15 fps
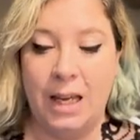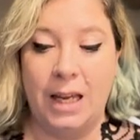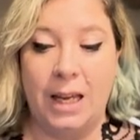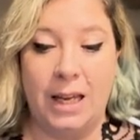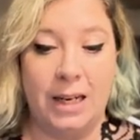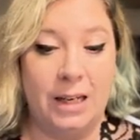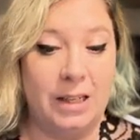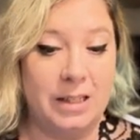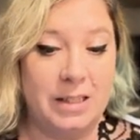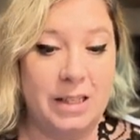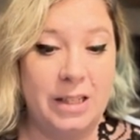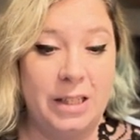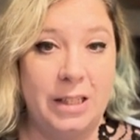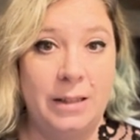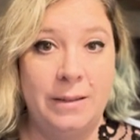It looks
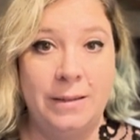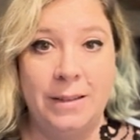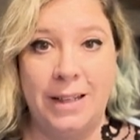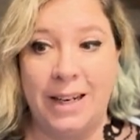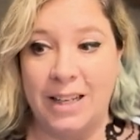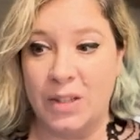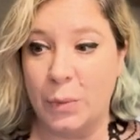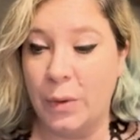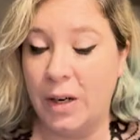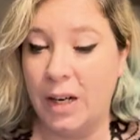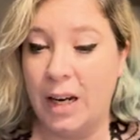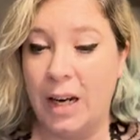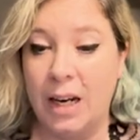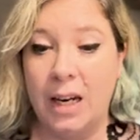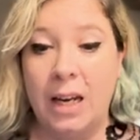good. It's
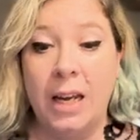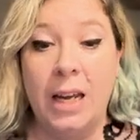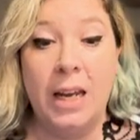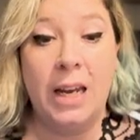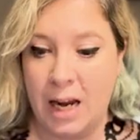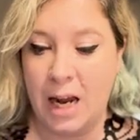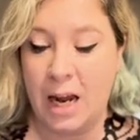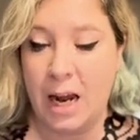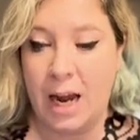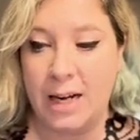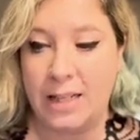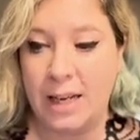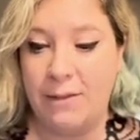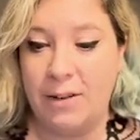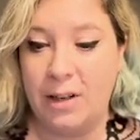working. I
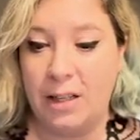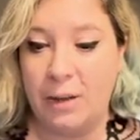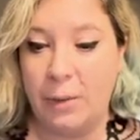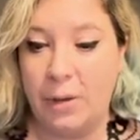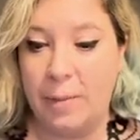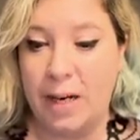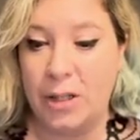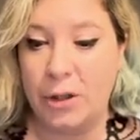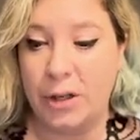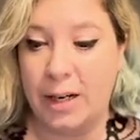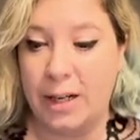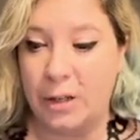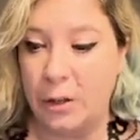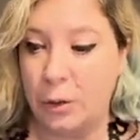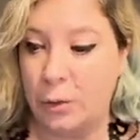definitely want to make sure I
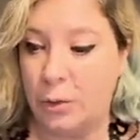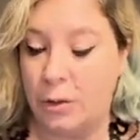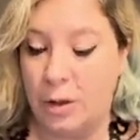can scroll